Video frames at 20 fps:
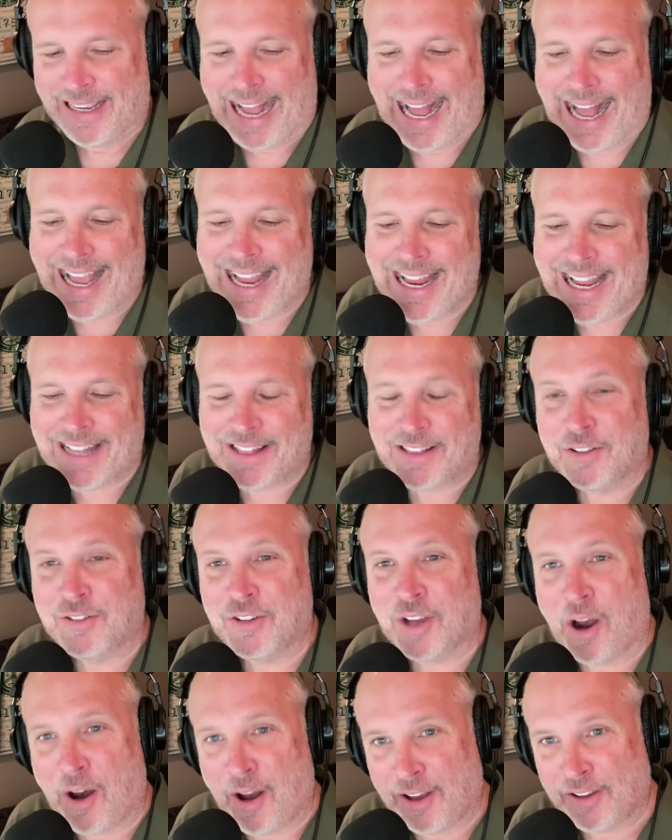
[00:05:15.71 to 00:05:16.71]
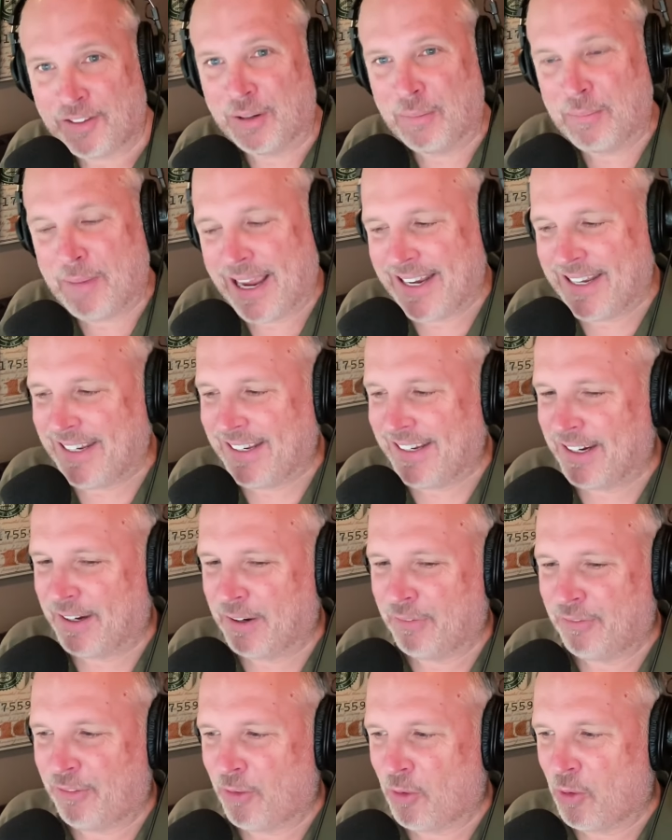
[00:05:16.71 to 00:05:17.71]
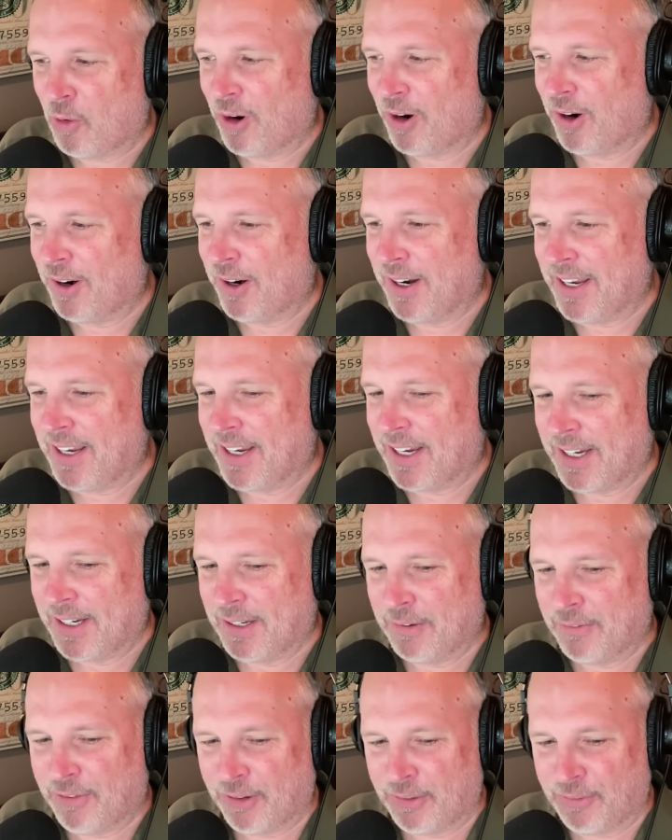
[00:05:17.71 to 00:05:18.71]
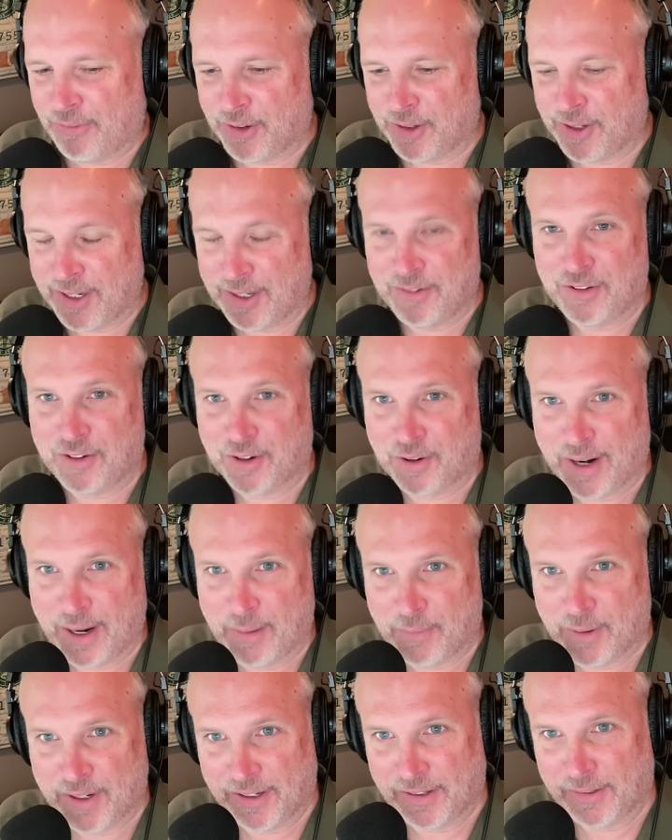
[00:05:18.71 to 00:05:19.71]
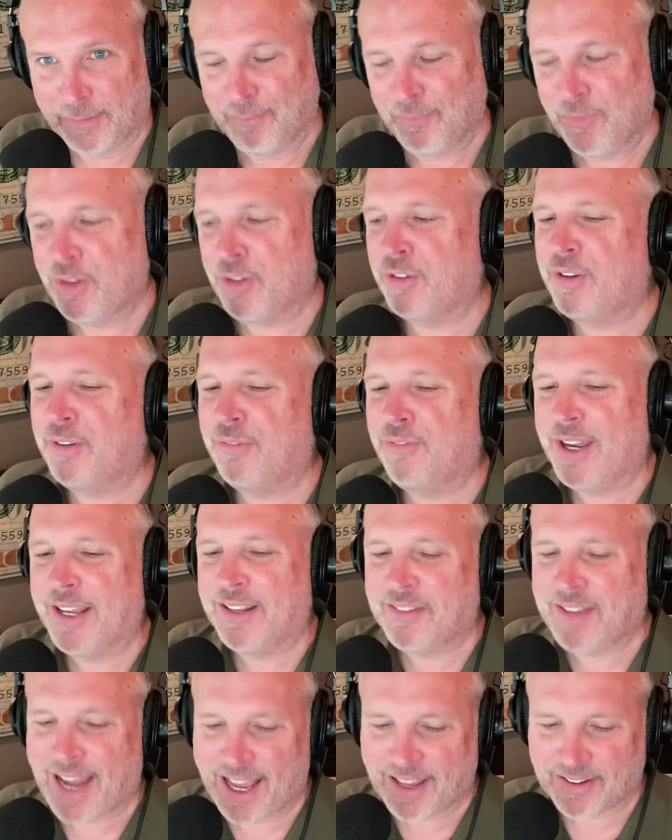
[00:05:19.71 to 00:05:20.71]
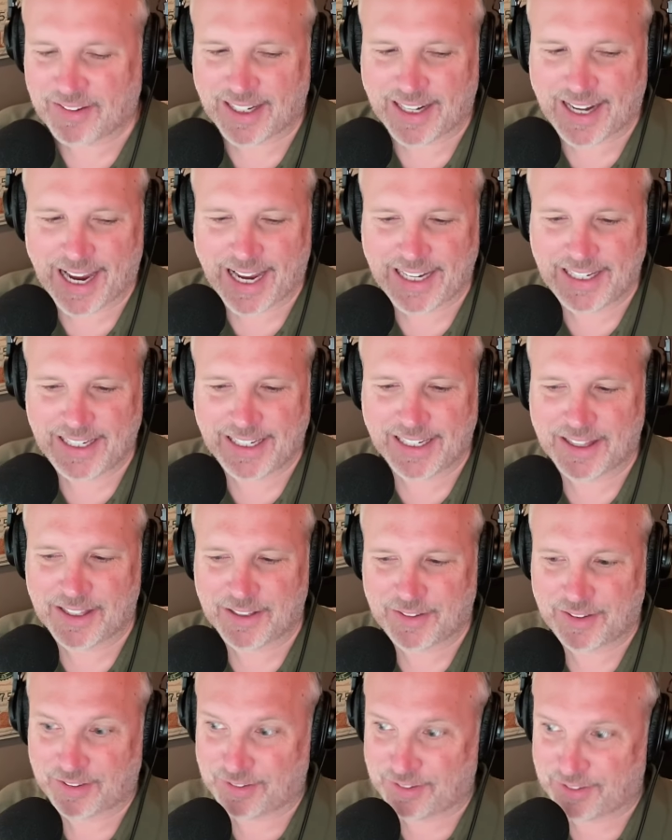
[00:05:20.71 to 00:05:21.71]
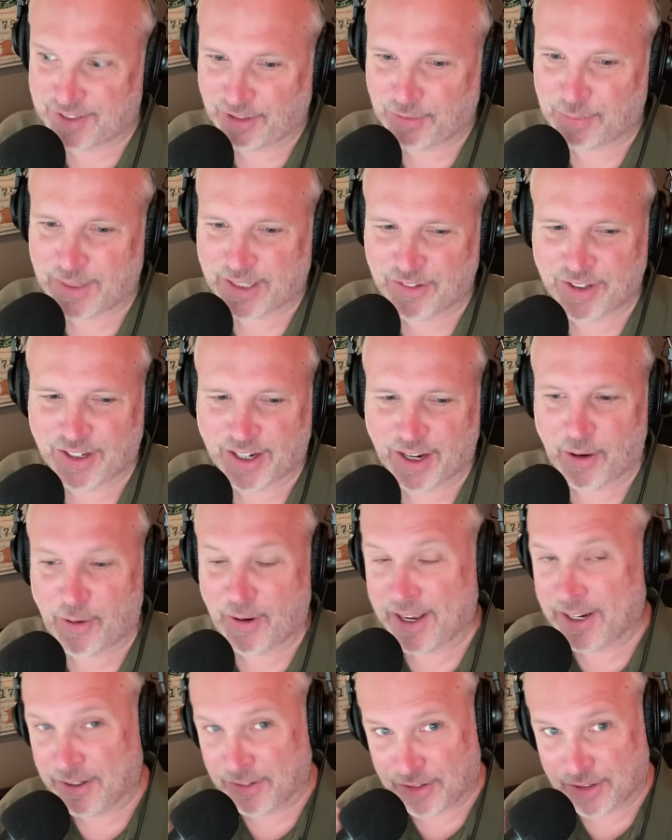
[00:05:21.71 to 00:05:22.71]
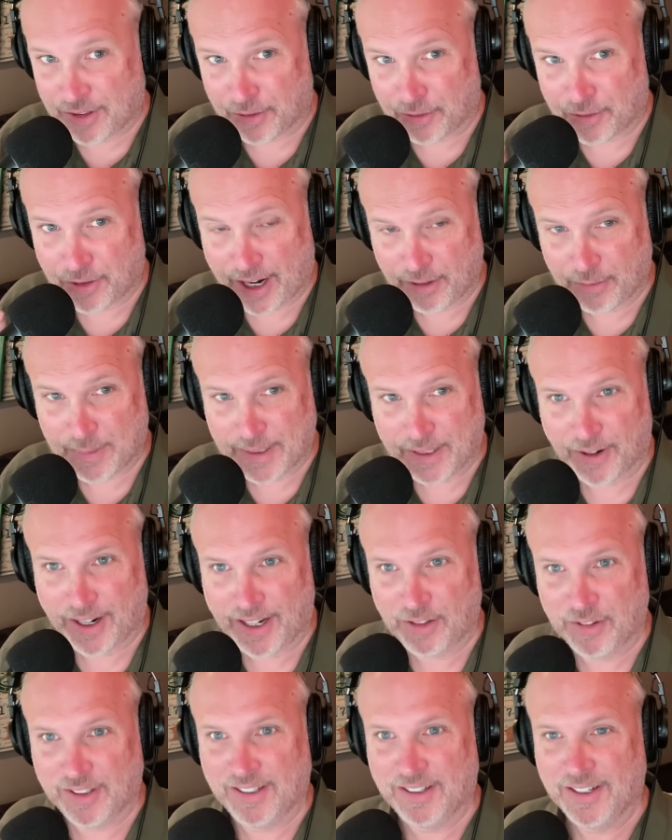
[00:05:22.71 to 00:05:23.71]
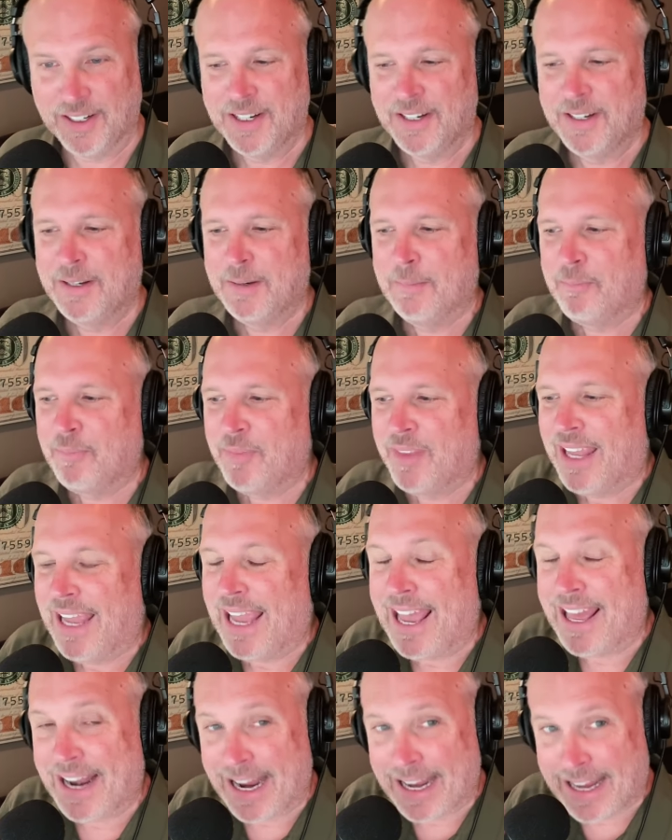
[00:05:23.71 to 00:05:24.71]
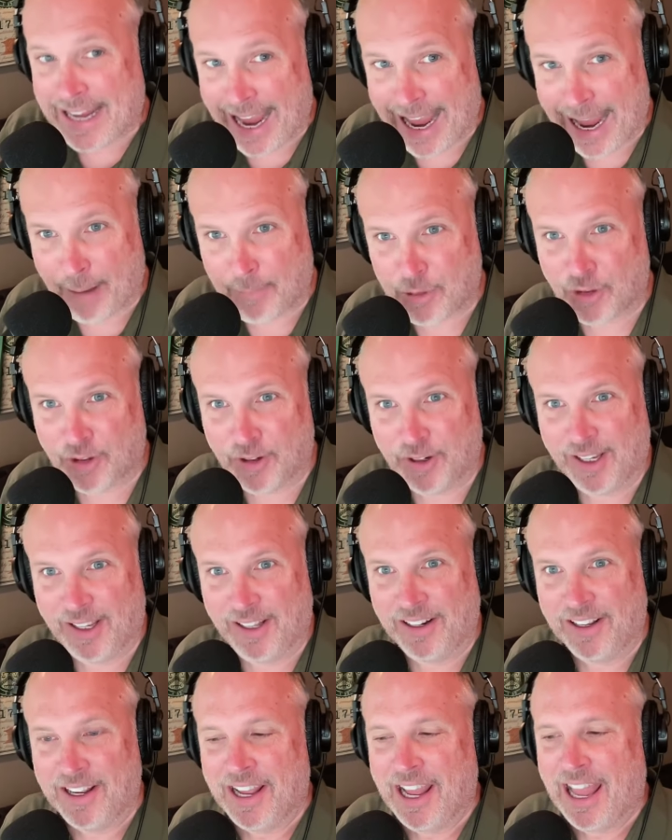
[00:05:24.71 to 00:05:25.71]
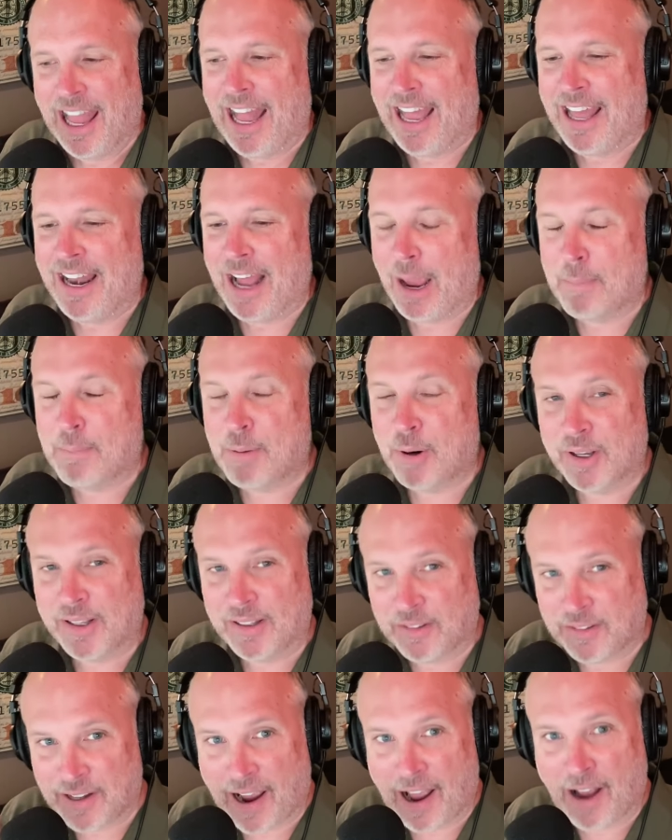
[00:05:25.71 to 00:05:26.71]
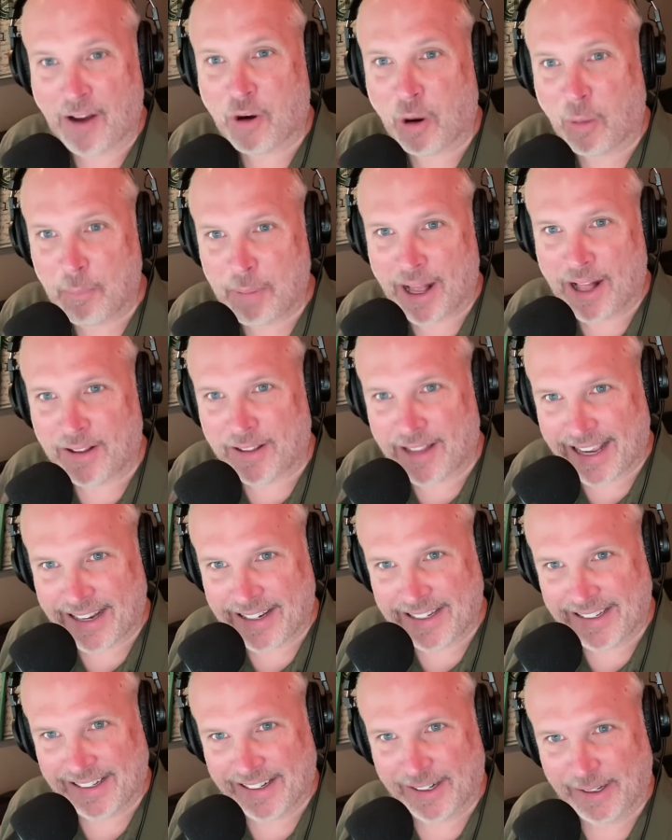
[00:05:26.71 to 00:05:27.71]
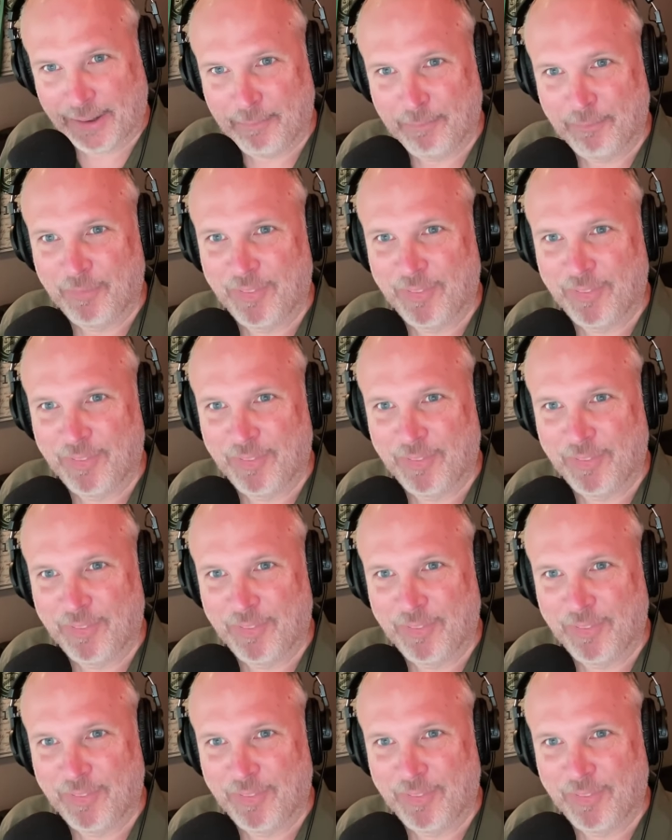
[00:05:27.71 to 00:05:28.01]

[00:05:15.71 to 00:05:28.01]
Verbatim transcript: I had this awesome idea for uh, for, for an Instagram reel, just a fantastic idea. This is six months ago, and it still drives me crazy. And I captured it, and I put Taco Bell idea.